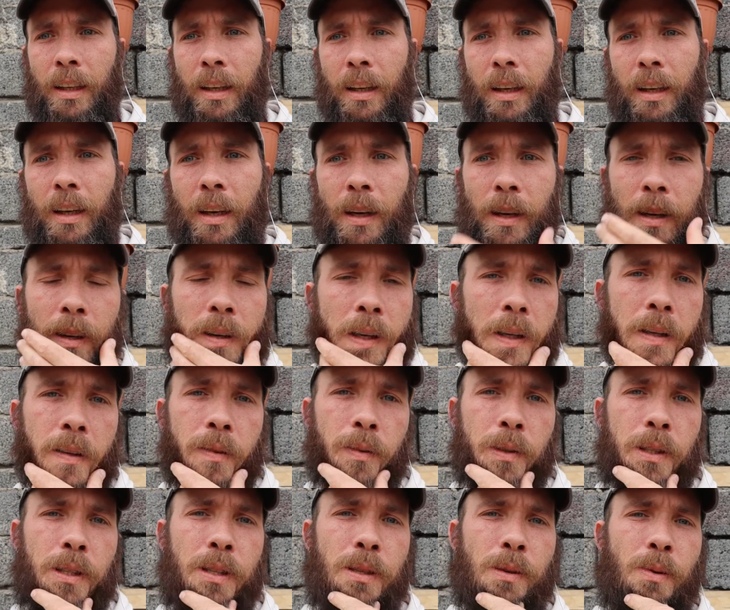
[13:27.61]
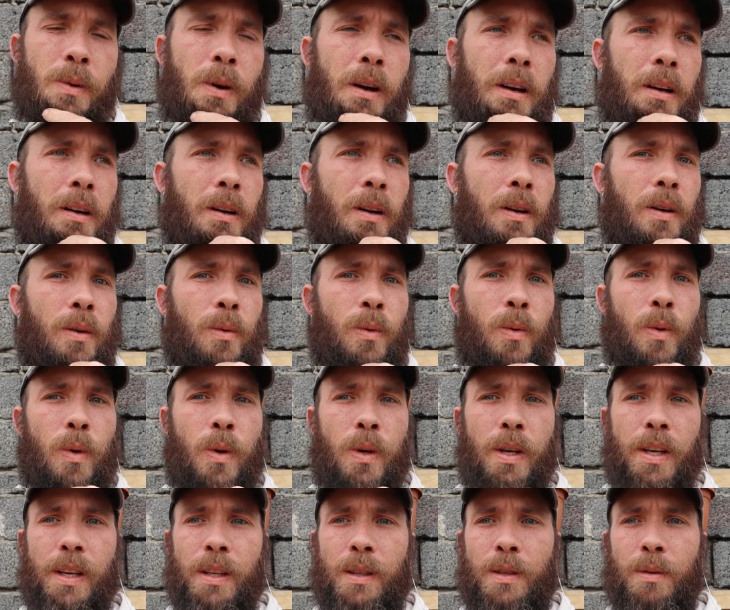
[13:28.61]
uh, which is quite a lot of
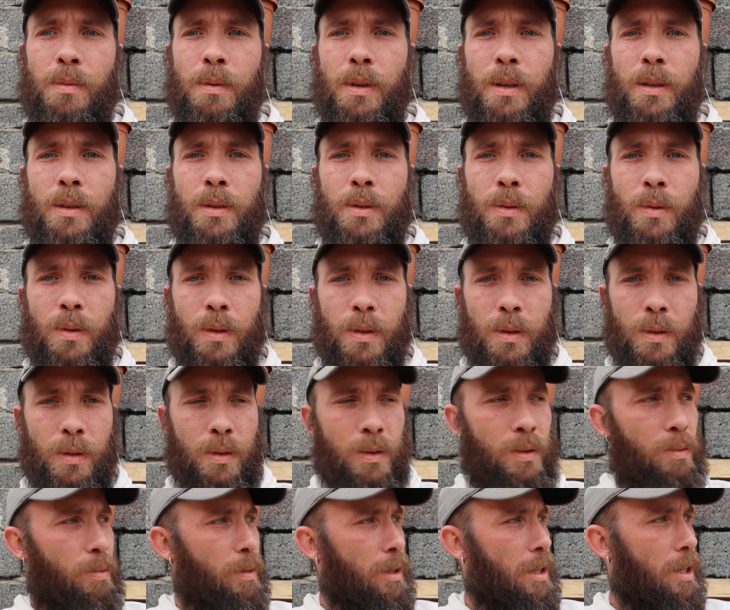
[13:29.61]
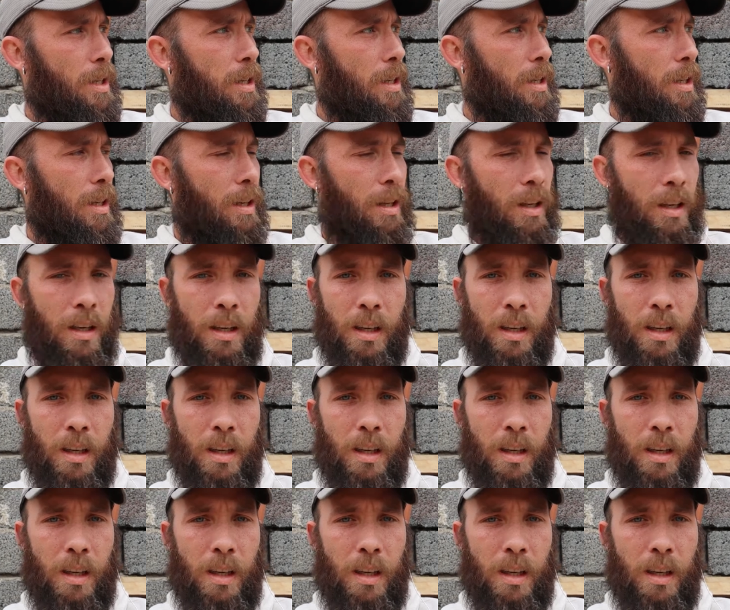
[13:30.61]
walking to be honest with you, especially